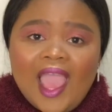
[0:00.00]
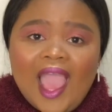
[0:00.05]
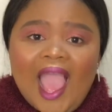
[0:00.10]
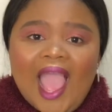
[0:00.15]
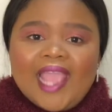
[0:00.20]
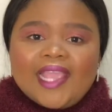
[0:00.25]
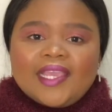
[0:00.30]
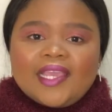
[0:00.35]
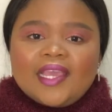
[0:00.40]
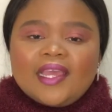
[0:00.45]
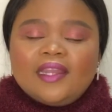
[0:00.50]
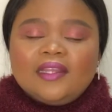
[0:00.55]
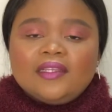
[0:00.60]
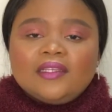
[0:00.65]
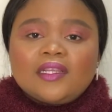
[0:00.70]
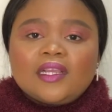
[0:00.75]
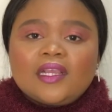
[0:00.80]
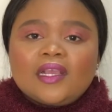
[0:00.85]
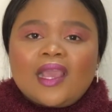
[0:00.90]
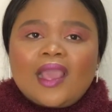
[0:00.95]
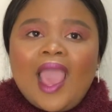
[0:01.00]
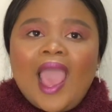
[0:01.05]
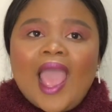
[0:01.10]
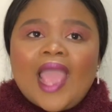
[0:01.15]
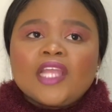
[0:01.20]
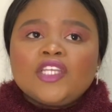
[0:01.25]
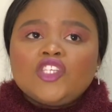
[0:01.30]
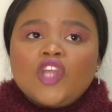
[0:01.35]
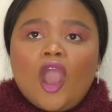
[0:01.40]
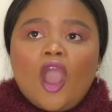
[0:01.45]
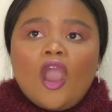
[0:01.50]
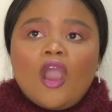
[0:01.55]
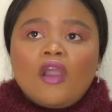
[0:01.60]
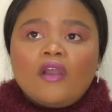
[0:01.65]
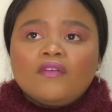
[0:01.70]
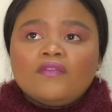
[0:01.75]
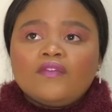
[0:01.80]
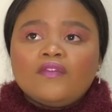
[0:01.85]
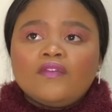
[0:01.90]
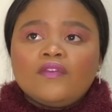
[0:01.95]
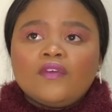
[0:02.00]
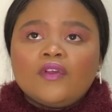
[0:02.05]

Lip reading: I can kind of